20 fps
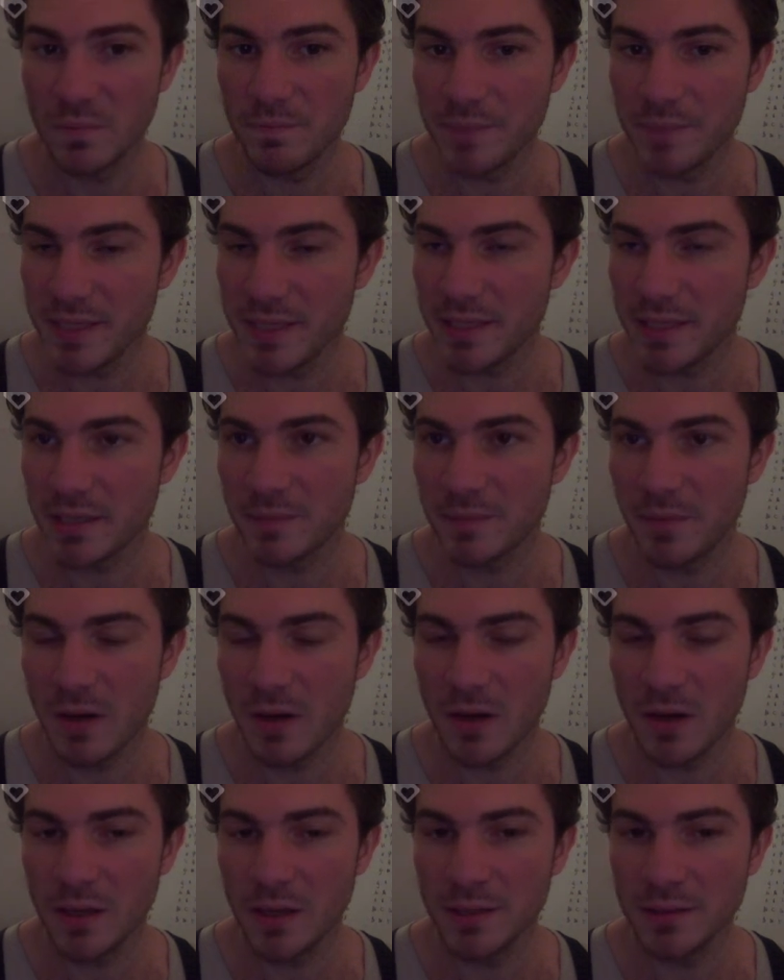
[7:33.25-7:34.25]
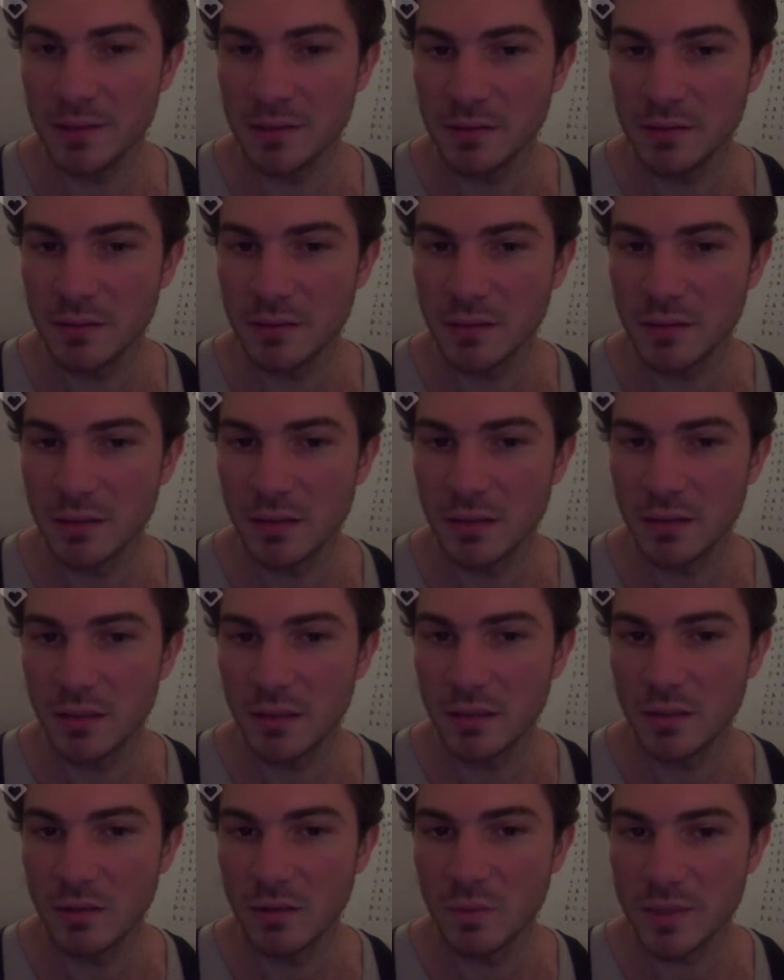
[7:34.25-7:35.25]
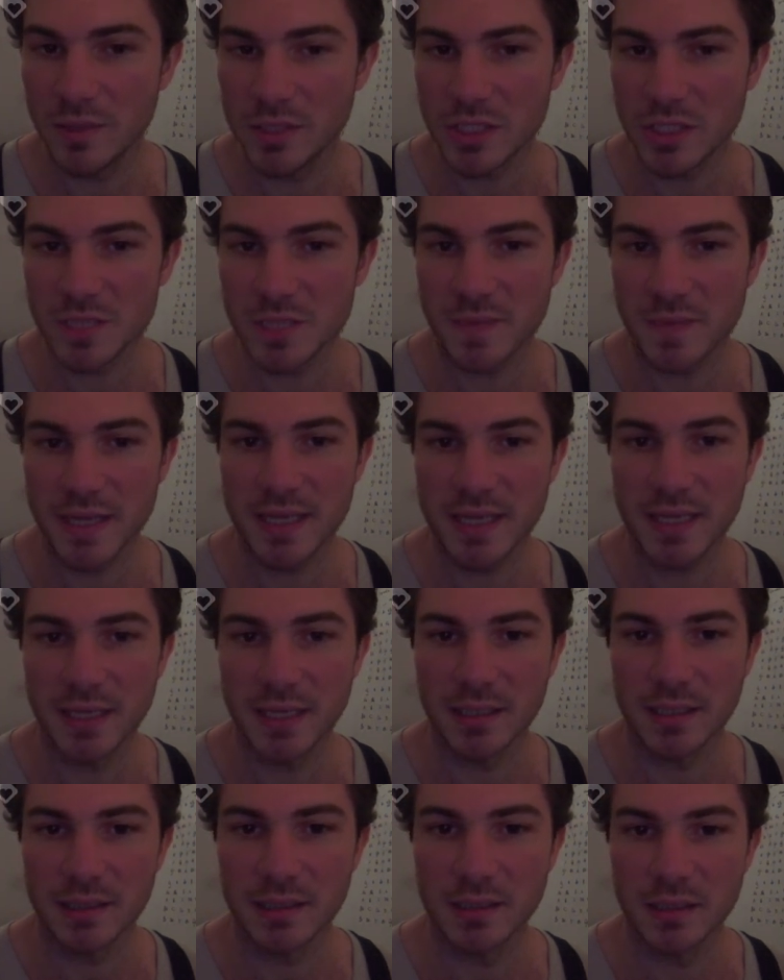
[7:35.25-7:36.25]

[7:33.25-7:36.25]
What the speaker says: beating the pawn with just my king.